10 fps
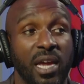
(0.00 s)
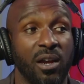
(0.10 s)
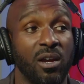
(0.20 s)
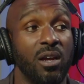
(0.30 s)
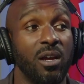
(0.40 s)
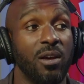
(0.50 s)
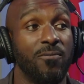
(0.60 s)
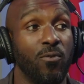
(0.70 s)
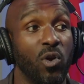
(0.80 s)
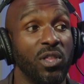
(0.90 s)
there
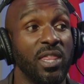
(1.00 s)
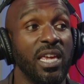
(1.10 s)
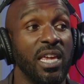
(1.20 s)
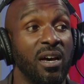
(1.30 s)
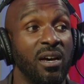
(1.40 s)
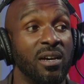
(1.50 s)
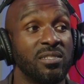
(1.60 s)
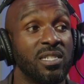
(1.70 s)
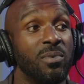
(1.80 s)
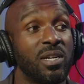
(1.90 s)
for the
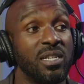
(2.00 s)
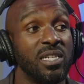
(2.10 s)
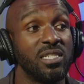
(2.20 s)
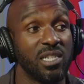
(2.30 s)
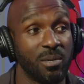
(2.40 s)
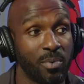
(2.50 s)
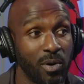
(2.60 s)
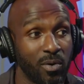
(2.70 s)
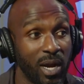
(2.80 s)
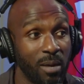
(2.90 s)
summer conditioning
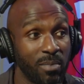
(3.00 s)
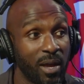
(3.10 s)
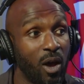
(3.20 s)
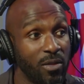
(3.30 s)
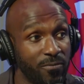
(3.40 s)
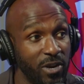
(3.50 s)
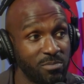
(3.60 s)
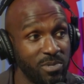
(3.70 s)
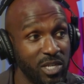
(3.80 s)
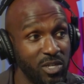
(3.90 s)
program like all the
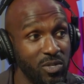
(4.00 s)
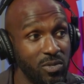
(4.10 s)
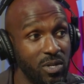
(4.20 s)
freshmen do.